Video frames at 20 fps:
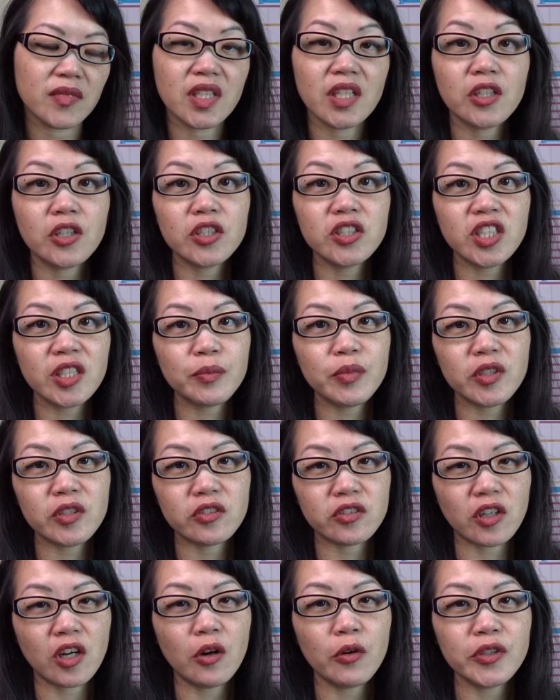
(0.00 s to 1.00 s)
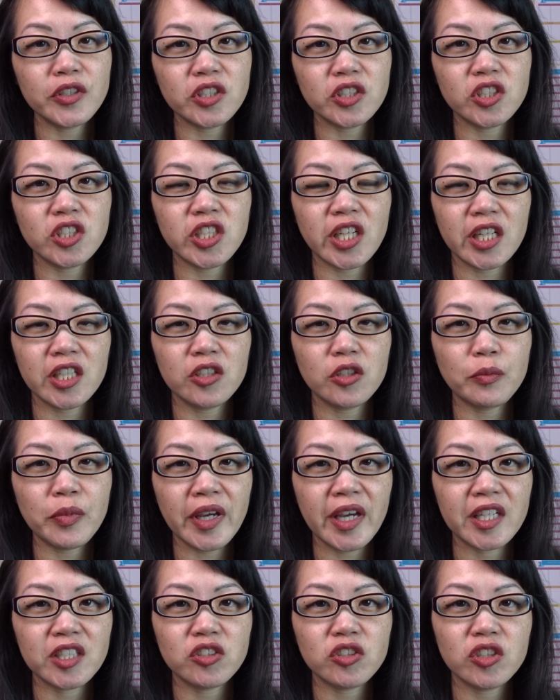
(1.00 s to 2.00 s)
A good tip is always to check your
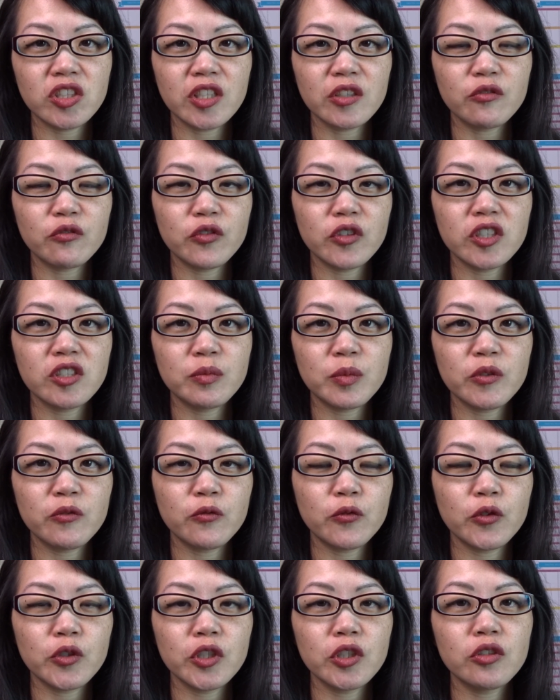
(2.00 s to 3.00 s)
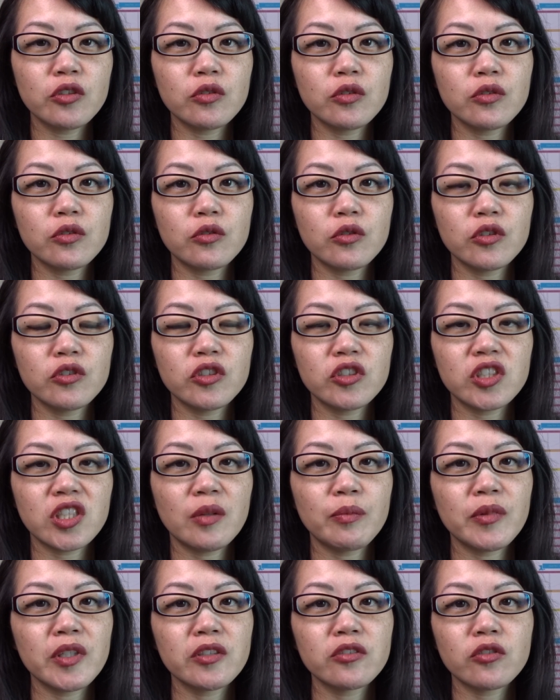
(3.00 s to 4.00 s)
pantry and fridge before you go grocery
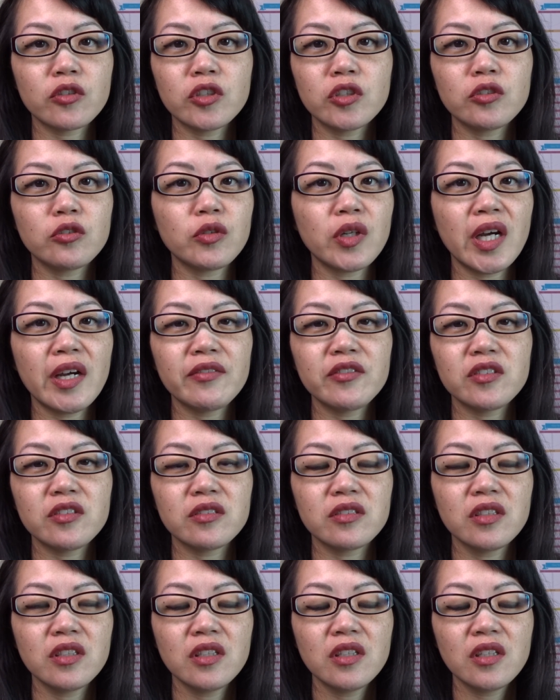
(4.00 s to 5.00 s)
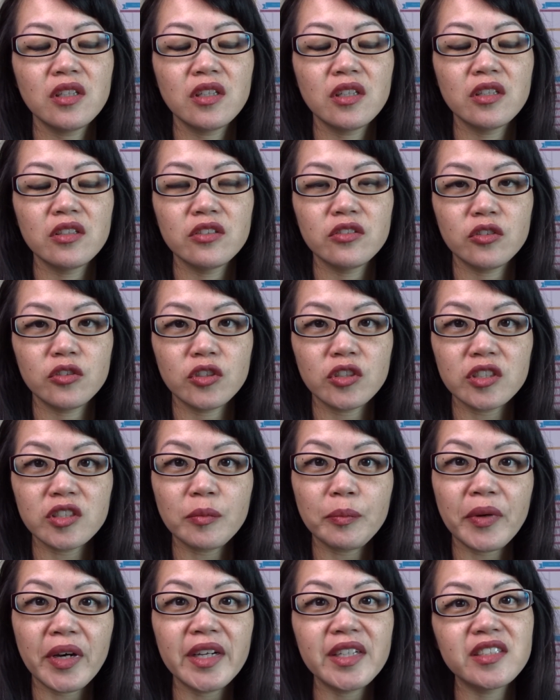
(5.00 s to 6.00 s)
shopping, so you don't have
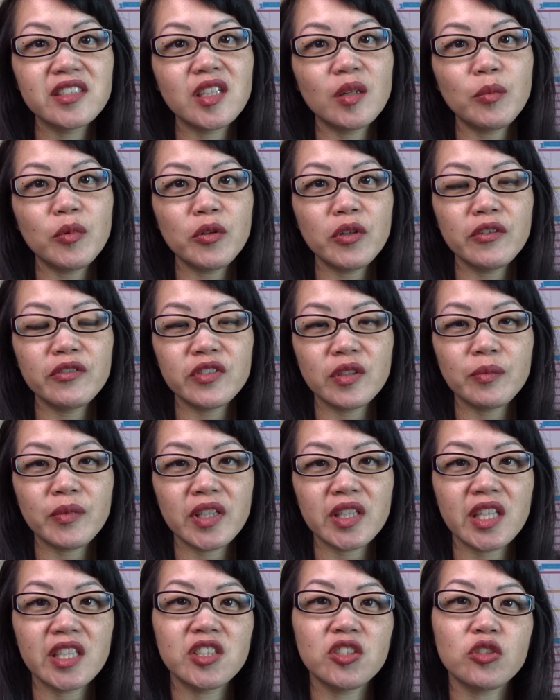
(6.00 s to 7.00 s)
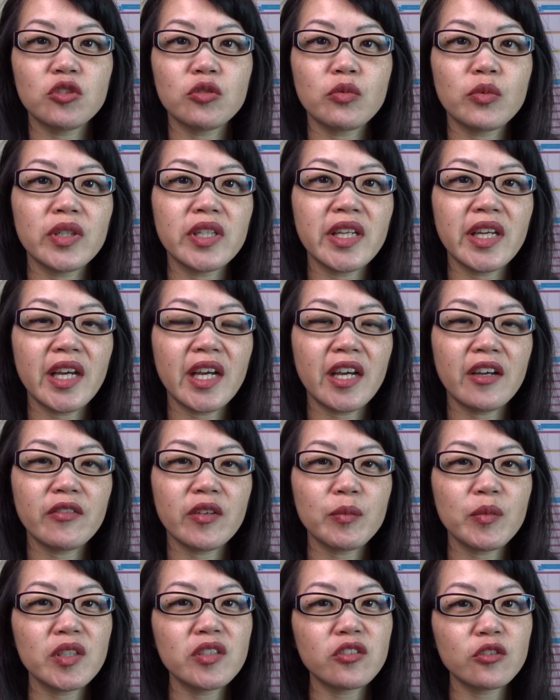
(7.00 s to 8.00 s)
to buy double of something that you already
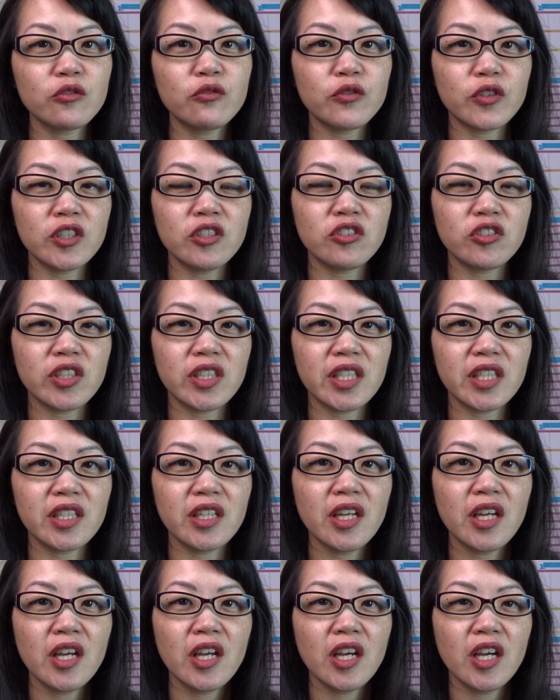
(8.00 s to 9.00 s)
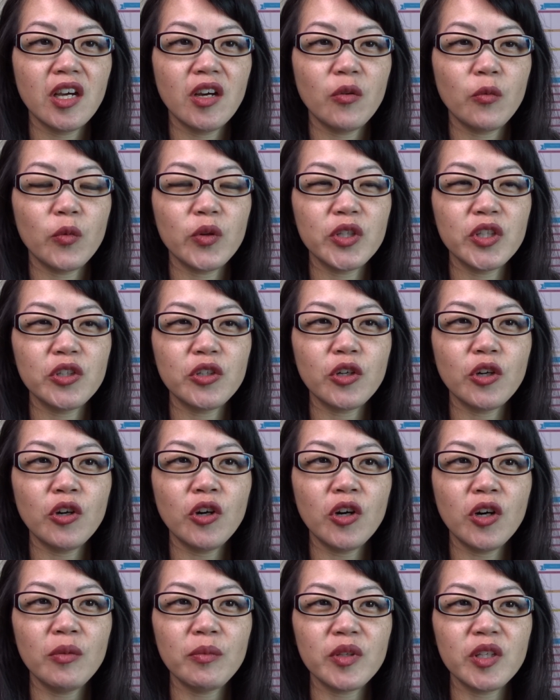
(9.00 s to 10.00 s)
have. I mean, it's so frustrating when you go
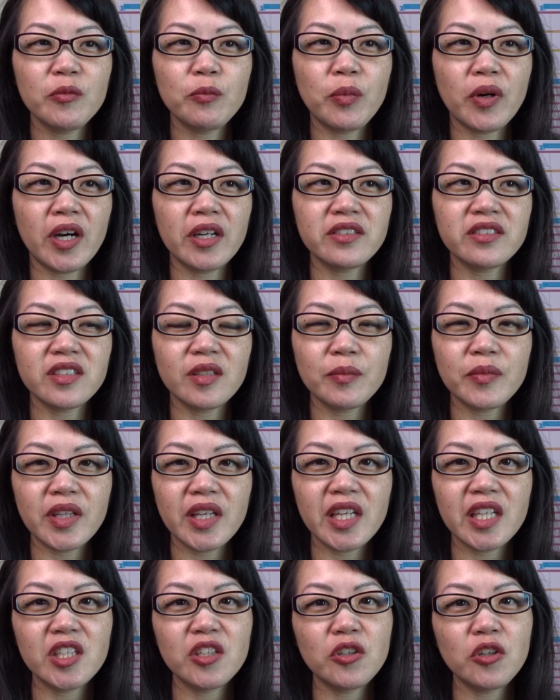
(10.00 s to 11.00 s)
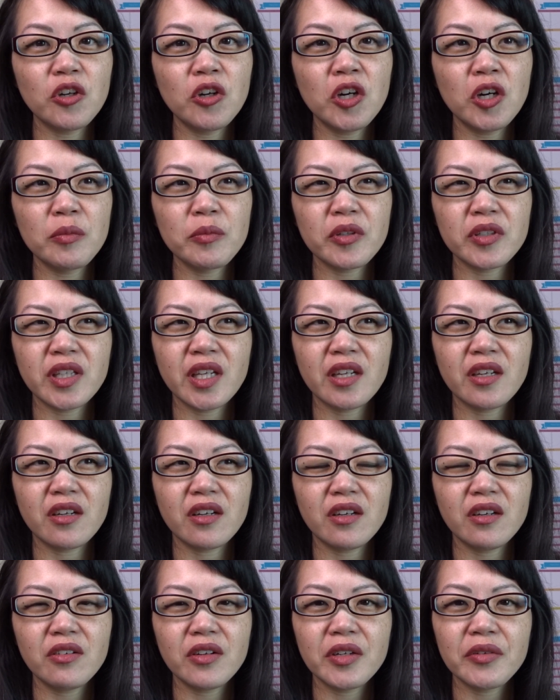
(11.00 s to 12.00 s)
home, you bought something and you go home, you're
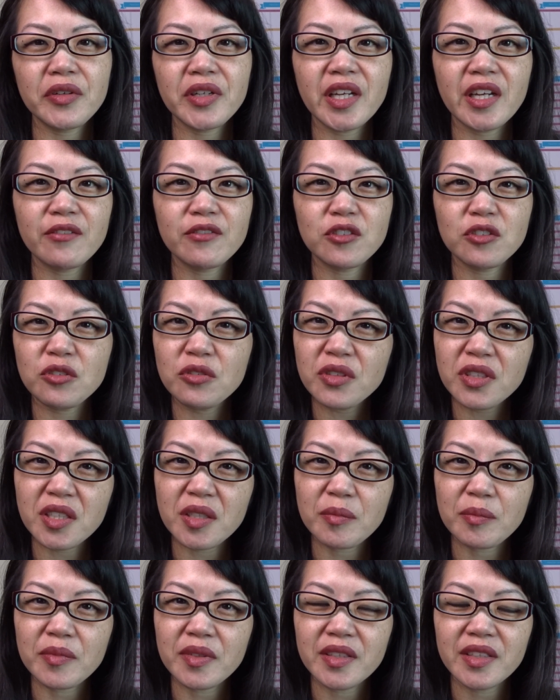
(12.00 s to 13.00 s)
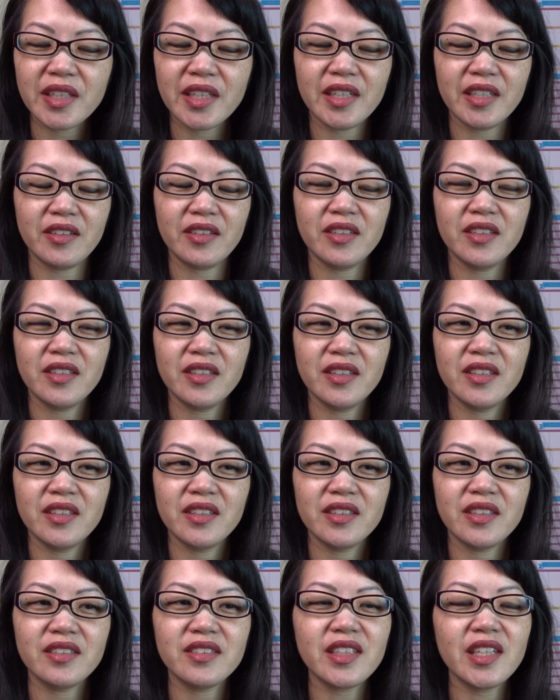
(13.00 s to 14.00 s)
like, oh, I already have 2 of them. Like,
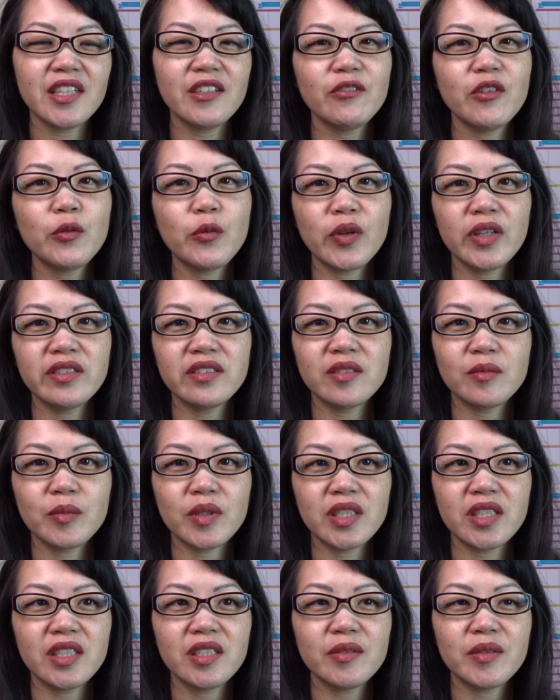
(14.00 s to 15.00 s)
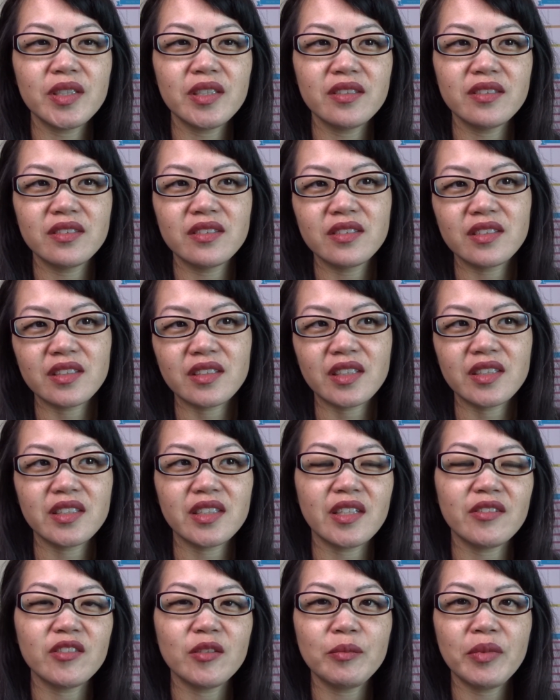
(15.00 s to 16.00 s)
that's kind of a waste of money because I
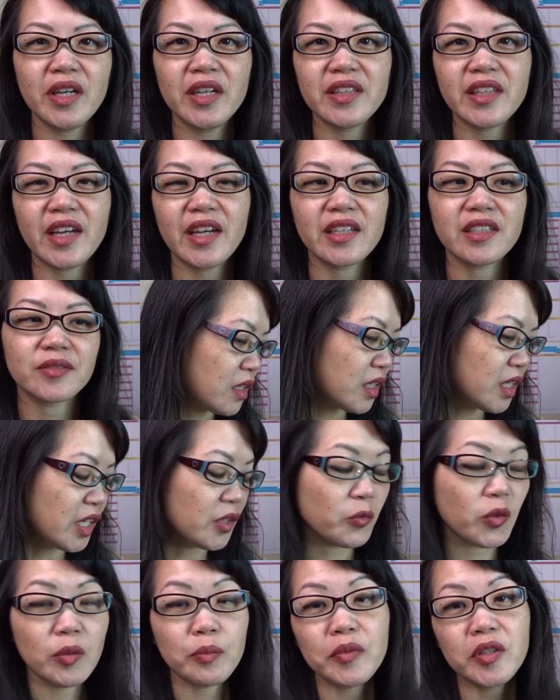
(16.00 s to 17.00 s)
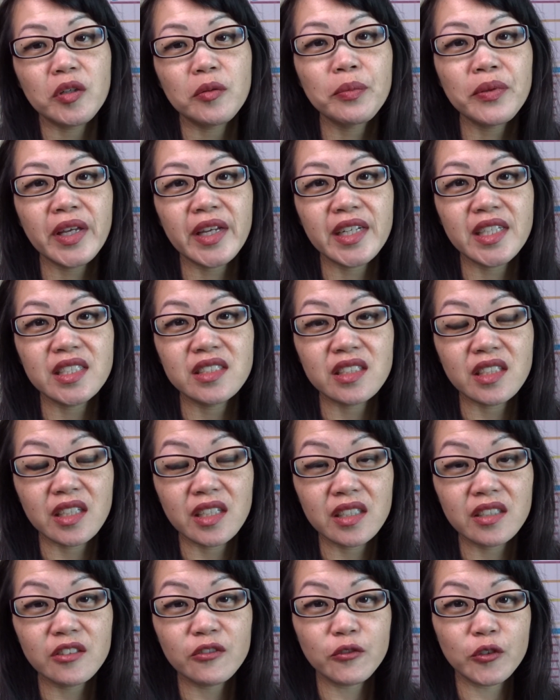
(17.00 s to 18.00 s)
didn't have to buy that. And what meal planning
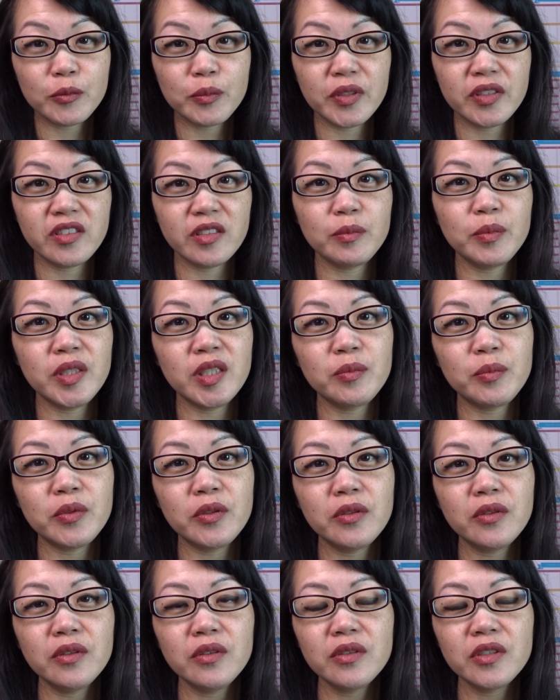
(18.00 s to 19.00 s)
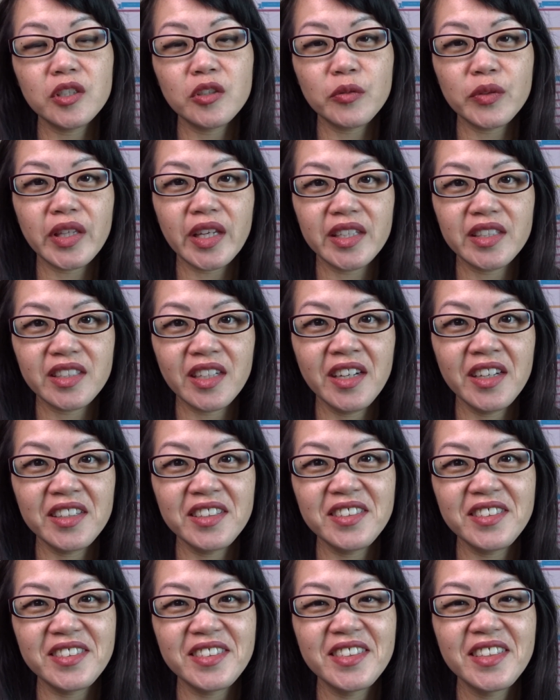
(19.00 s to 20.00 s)
does for busy people, you know what that
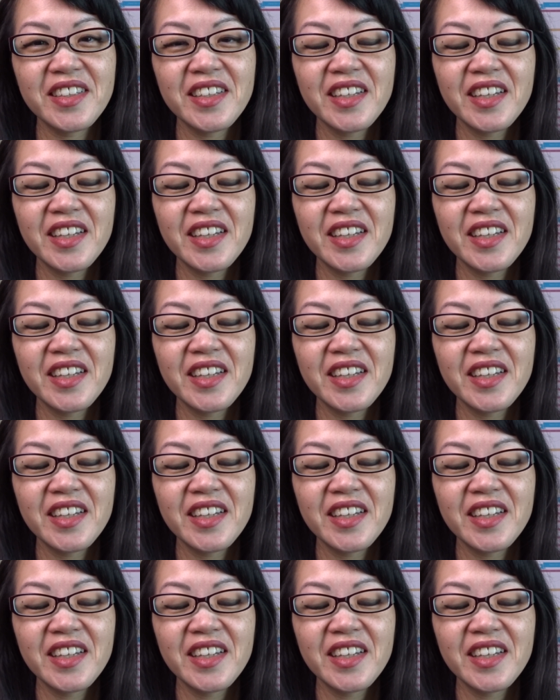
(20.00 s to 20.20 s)
does?